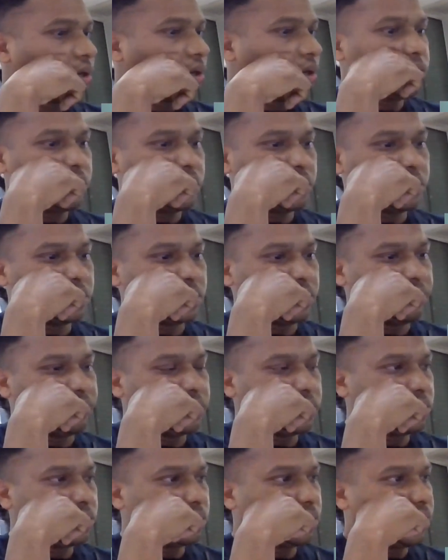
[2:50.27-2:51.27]
What are the
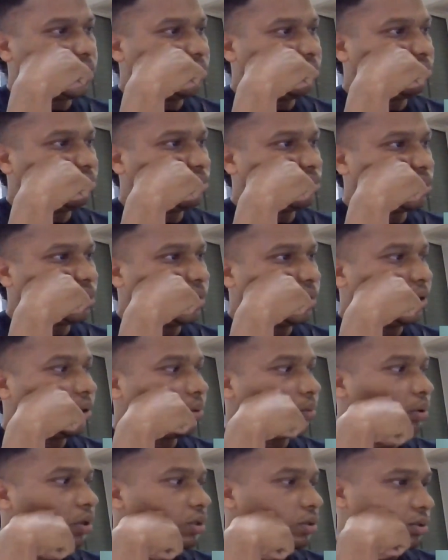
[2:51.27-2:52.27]
services that you have used in
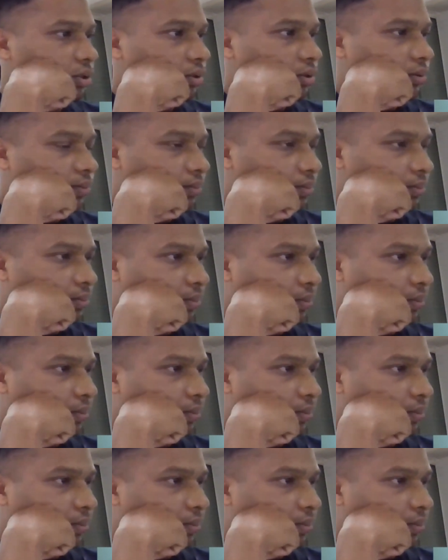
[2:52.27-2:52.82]
AWS?